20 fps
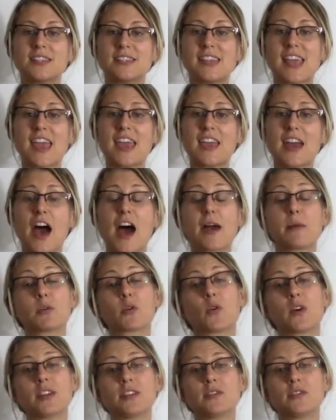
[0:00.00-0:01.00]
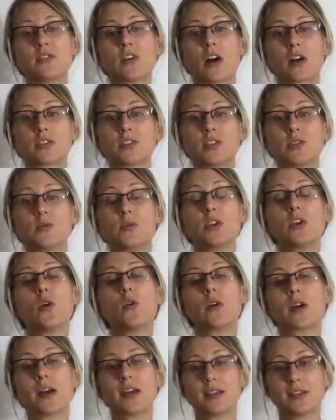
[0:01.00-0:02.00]
Today I'm going to talk to
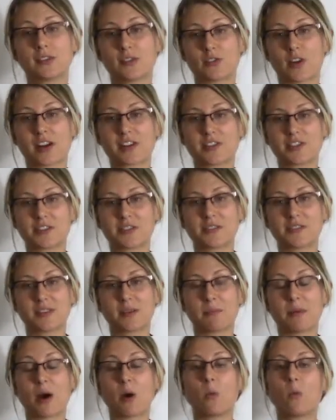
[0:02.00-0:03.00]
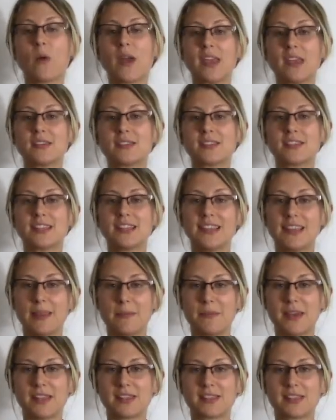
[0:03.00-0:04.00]
yoga instructors about ways to
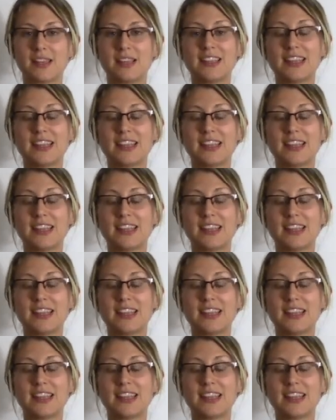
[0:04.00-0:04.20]
limit